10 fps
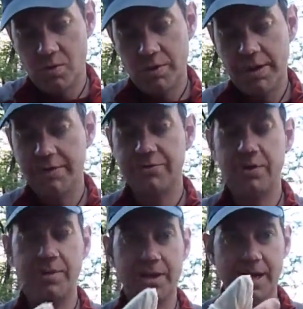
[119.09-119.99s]
leather
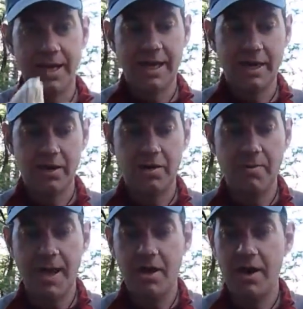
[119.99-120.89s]
treatment, get a good
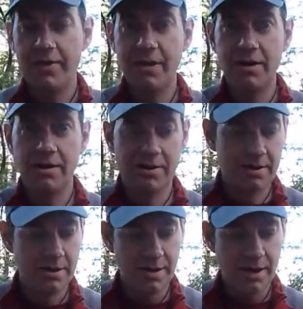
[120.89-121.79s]
amount on there,
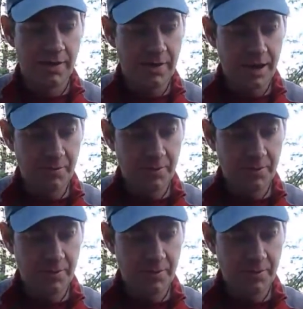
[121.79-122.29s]
and then I